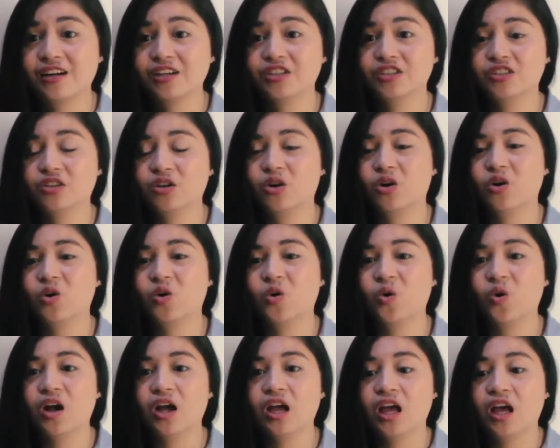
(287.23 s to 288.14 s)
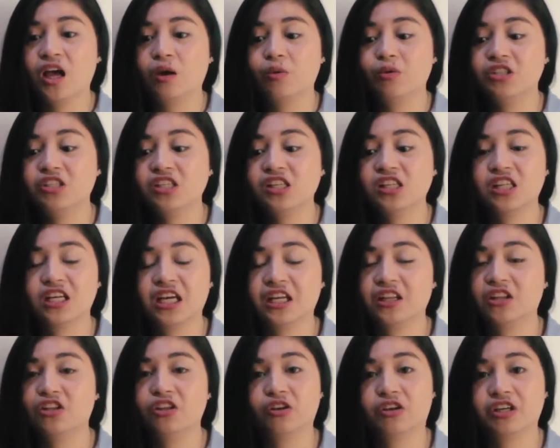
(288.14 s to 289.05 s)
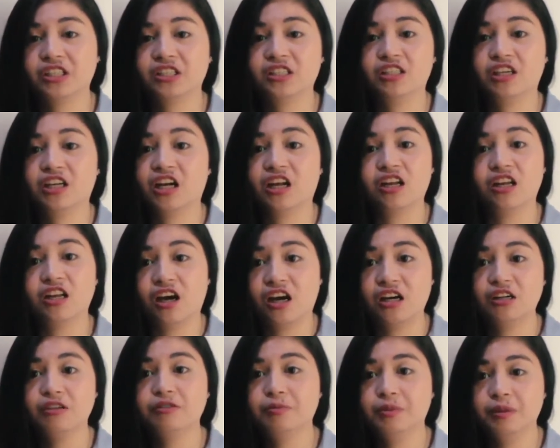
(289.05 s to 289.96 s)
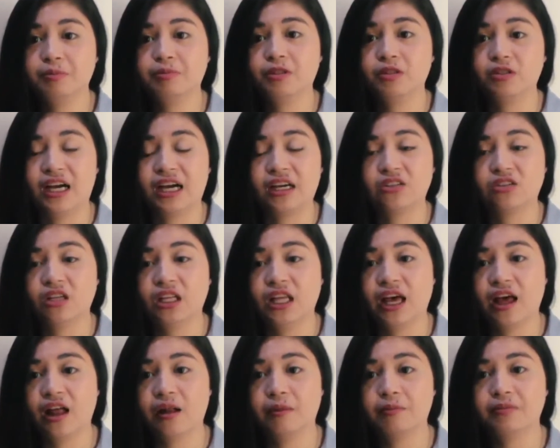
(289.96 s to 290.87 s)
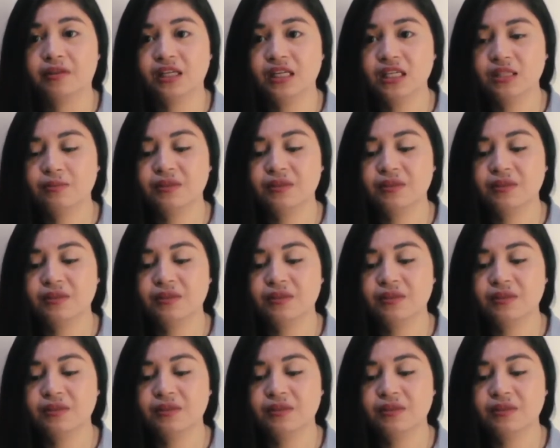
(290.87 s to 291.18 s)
So we just thank the Lord that there are a lot of people who actually help us.